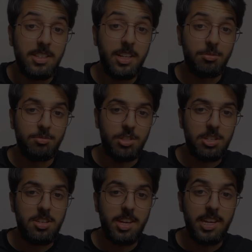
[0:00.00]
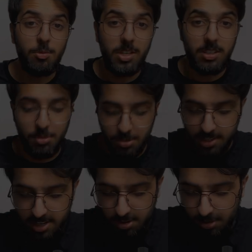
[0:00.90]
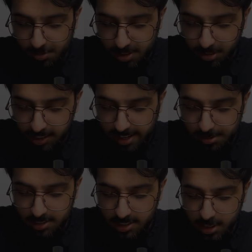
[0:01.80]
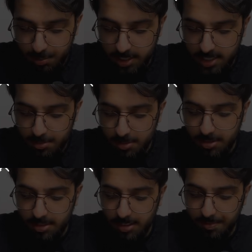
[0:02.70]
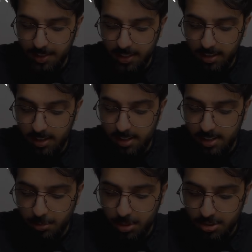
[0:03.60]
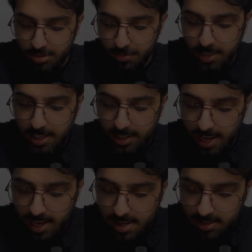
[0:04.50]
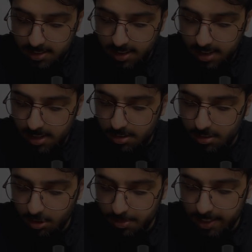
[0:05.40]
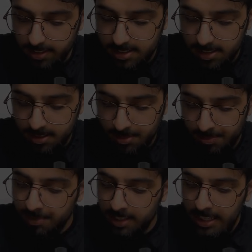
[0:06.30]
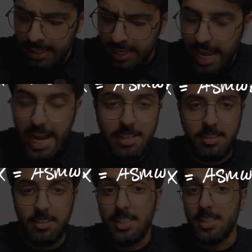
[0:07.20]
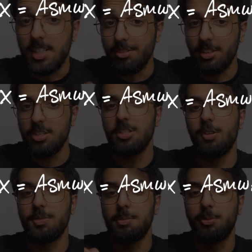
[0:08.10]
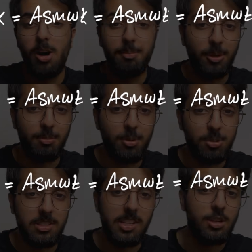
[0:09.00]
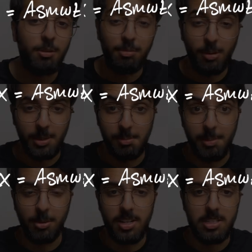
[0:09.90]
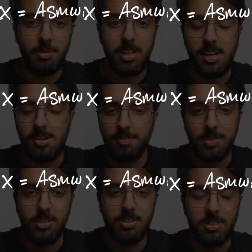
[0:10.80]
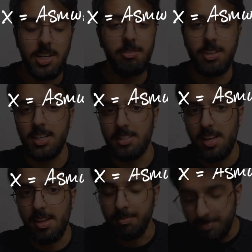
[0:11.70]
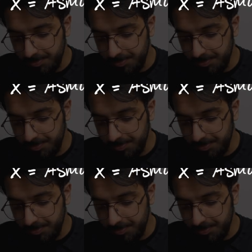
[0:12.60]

Now, just a quick little side note, if we look at our displacement equation, we get A sine omega t, and the definition of simple harmonic motion that you've probably memorized by now, because it's in every exam,